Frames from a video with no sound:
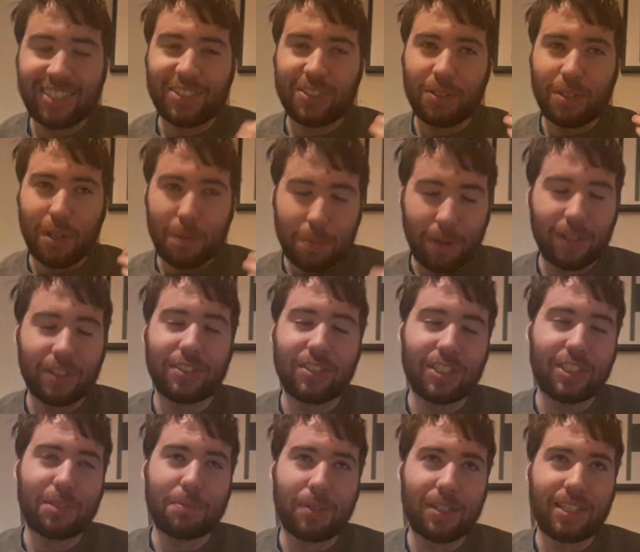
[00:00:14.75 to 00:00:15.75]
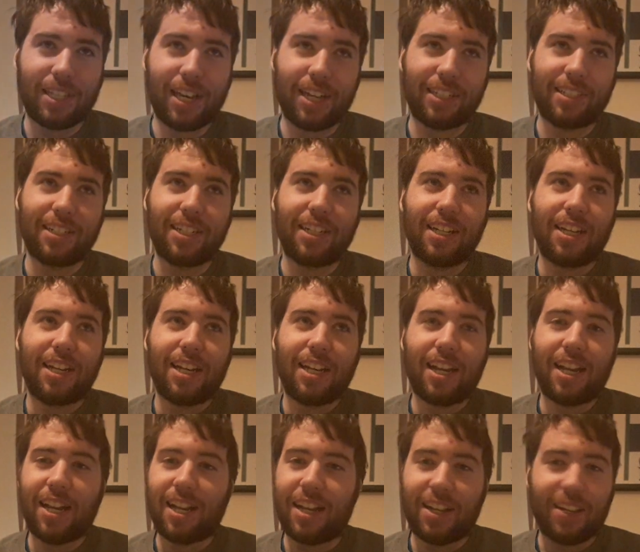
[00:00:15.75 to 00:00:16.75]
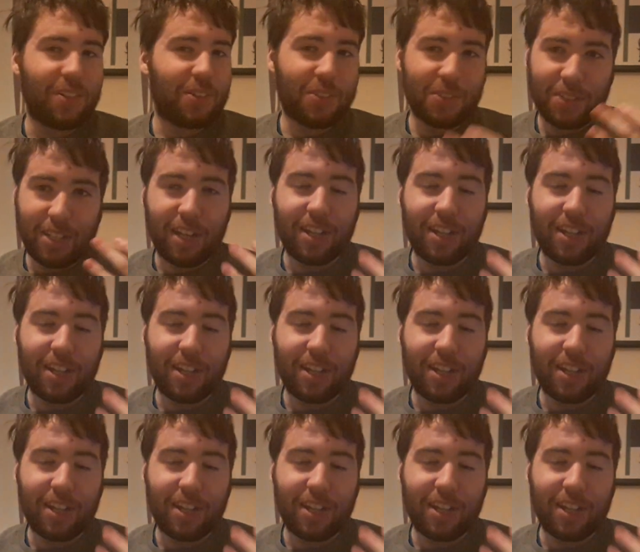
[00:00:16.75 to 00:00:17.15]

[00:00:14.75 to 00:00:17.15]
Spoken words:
So apologies about that, because